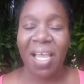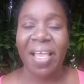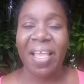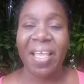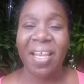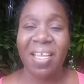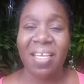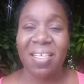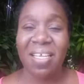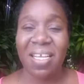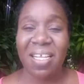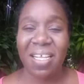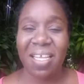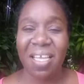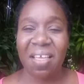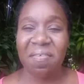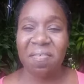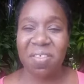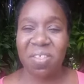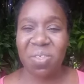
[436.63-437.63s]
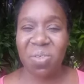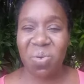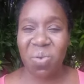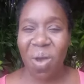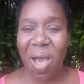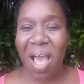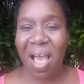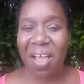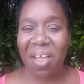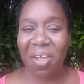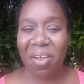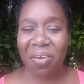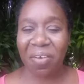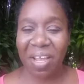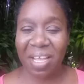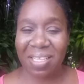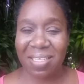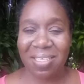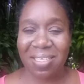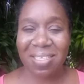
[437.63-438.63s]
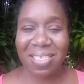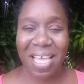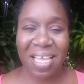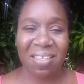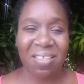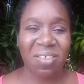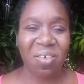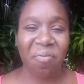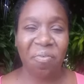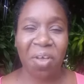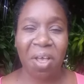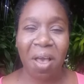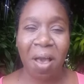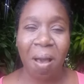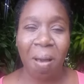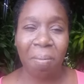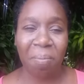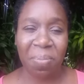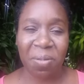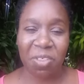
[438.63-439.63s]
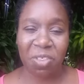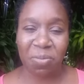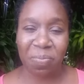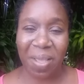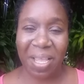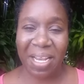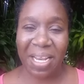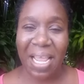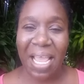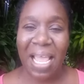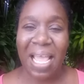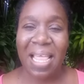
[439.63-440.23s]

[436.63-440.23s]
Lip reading: It gives you a great sense of accomplishment